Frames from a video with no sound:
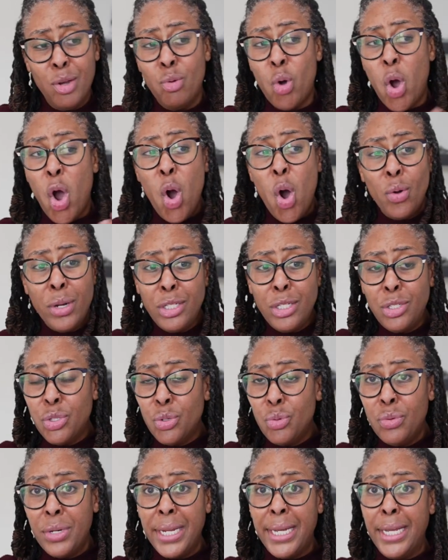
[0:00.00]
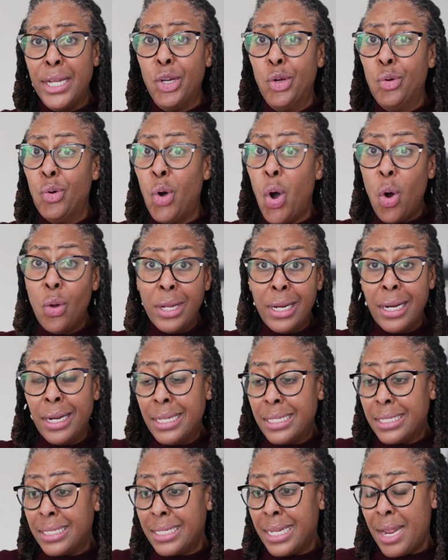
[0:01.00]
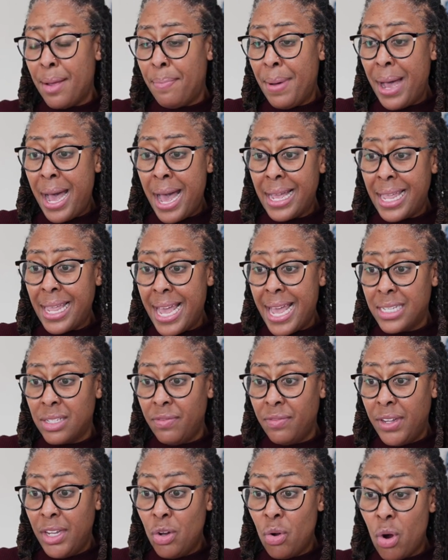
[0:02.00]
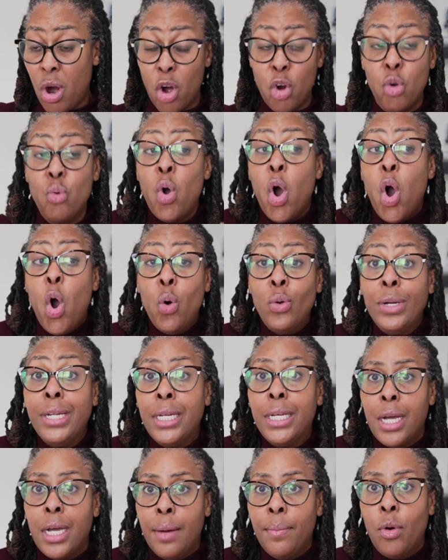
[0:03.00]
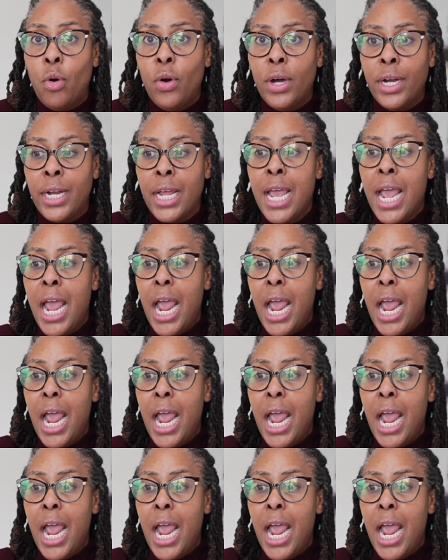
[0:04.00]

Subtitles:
who only tune in, who only listen in Podcastville, or who only come on